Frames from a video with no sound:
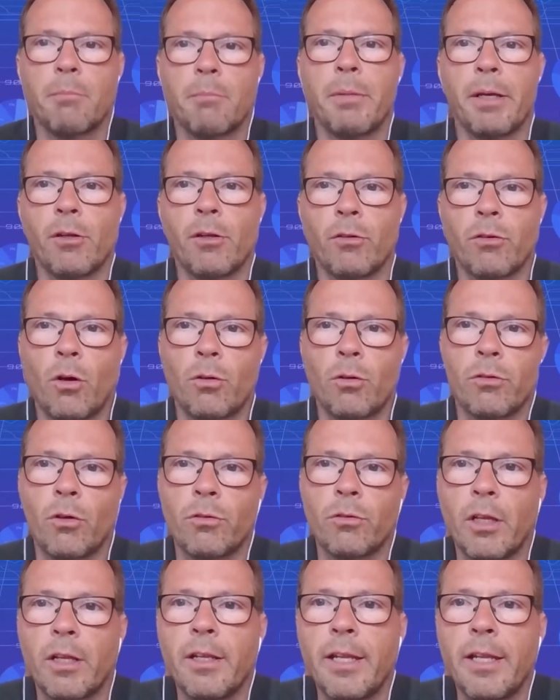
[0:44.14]
been on
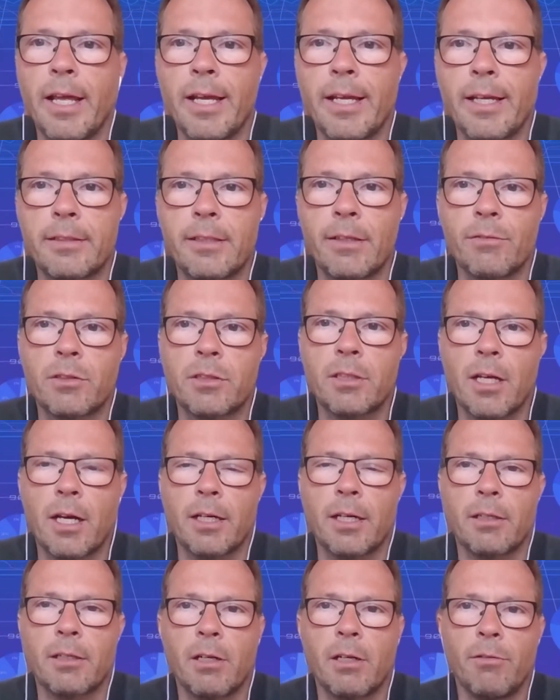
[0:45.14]
the negative
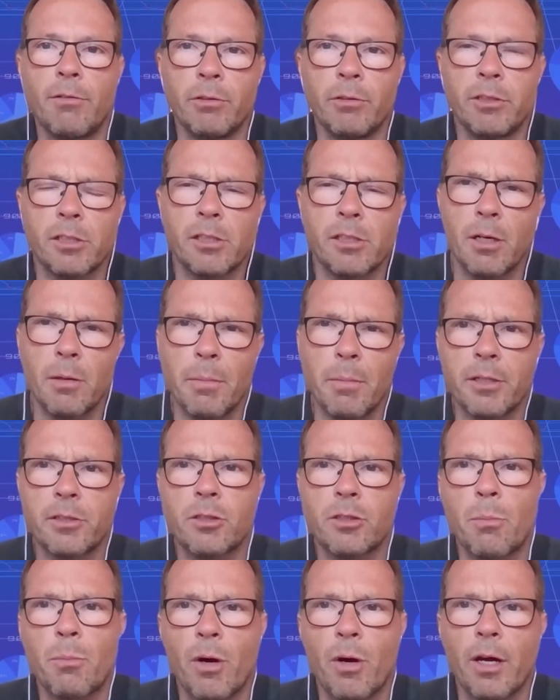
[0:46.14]
side, which is a little bit
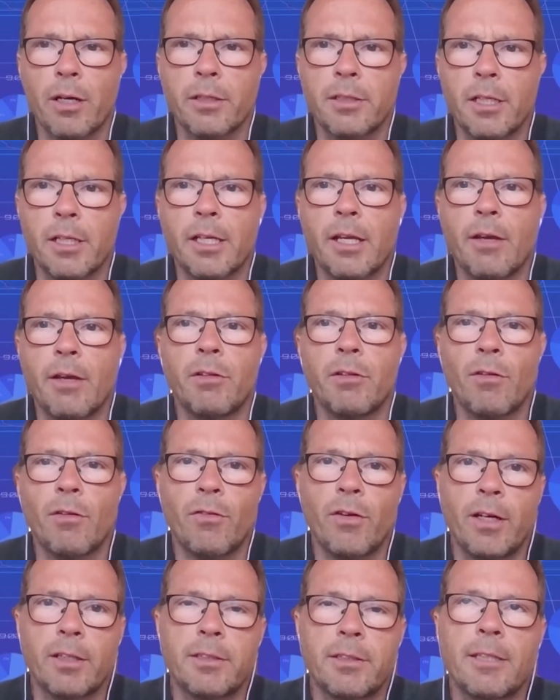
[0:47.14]
surprising given the
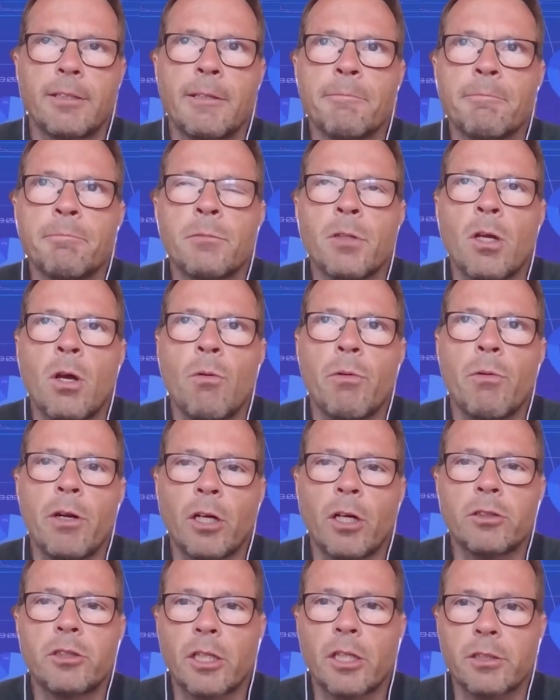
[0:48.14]
fact that we're
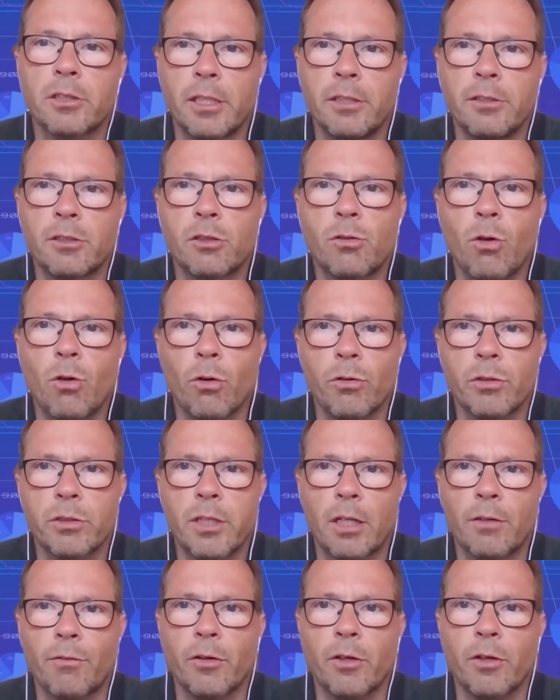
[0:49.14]
not just seeing strong
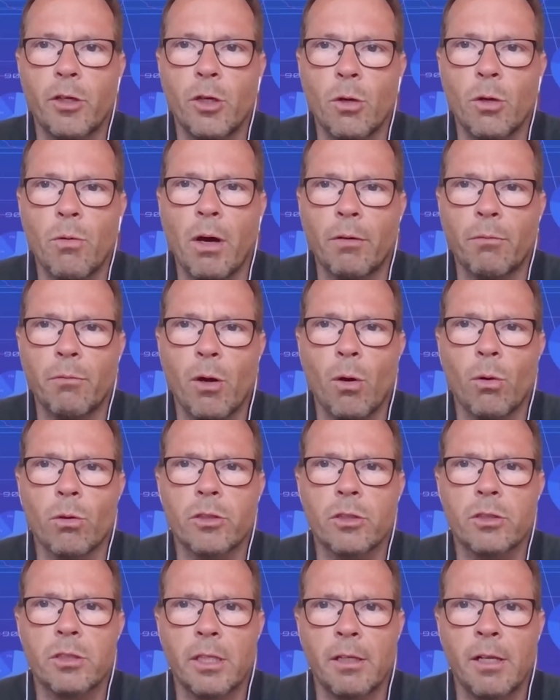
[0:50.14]
results on Q1, we're
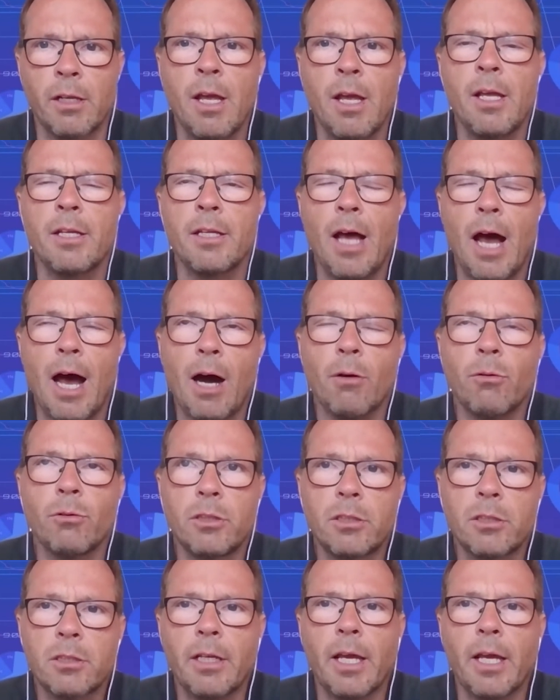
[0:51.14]
also seeing, I would
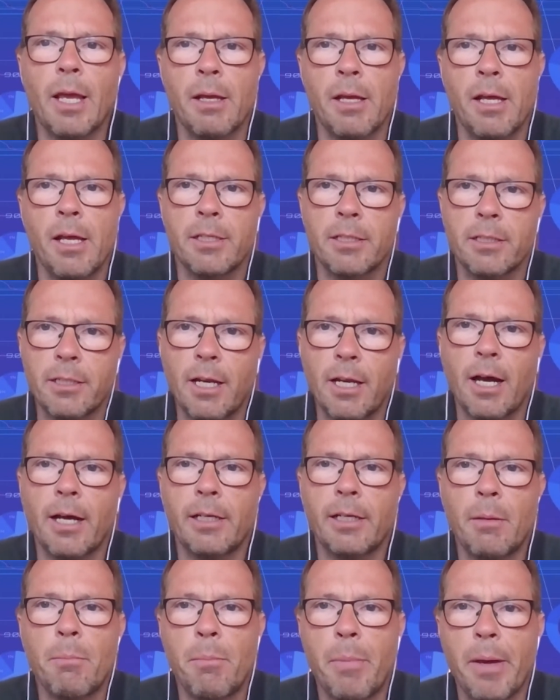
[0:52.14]
say,
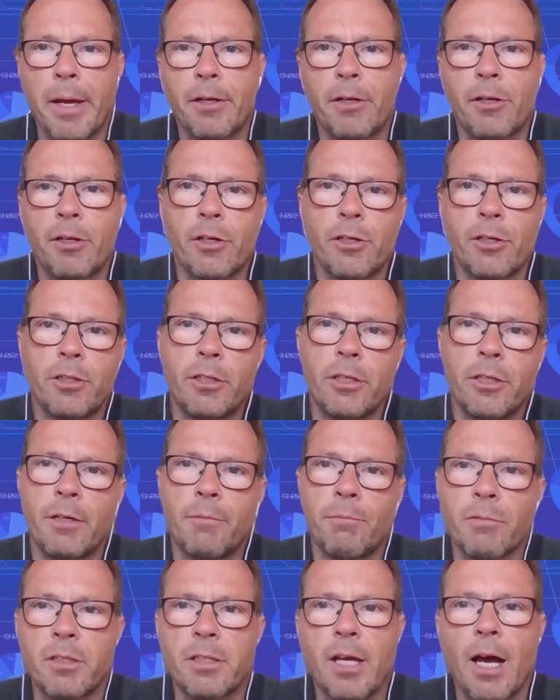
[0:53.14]
slightly better
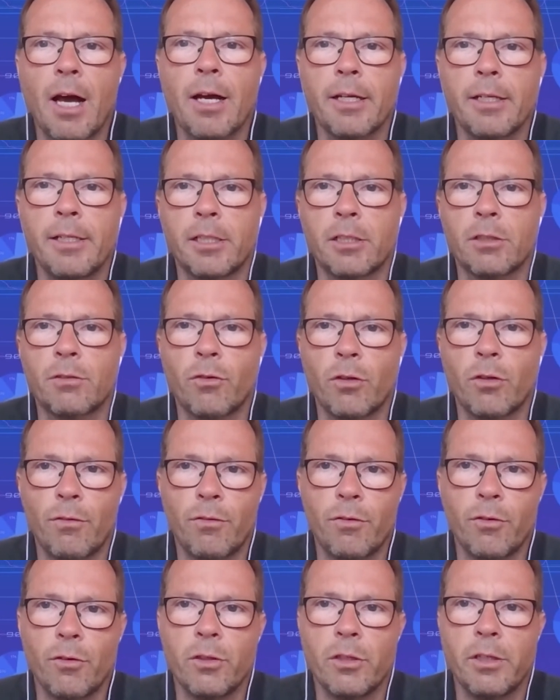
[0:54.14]
guidance for the
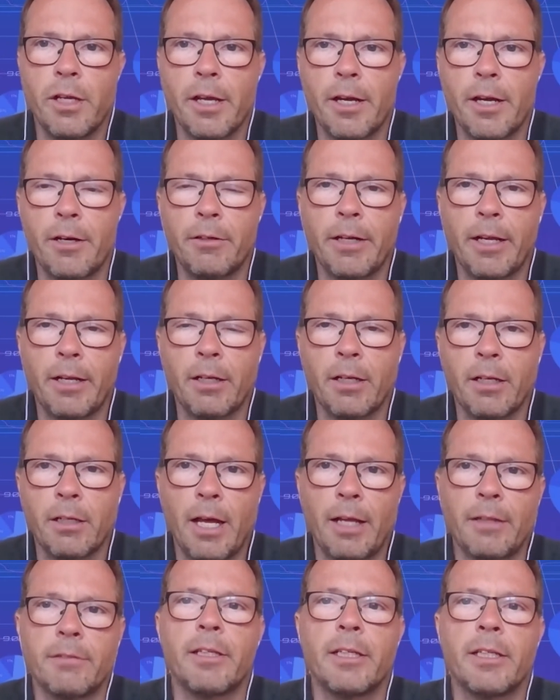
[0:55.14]
full year than
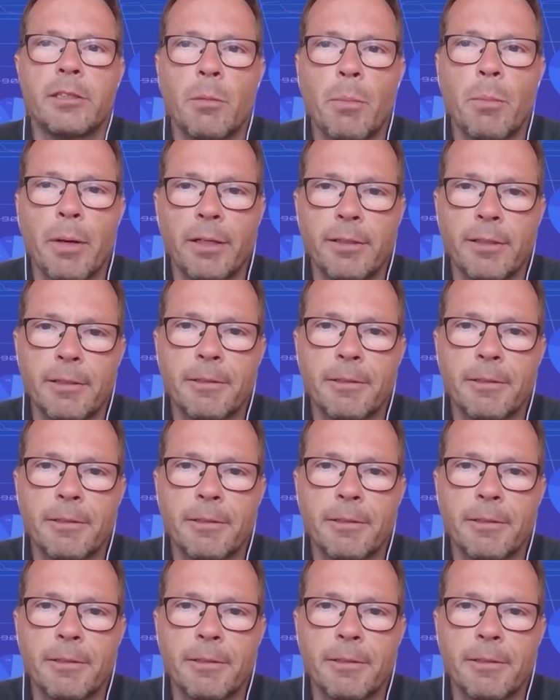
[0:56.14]
anticipated.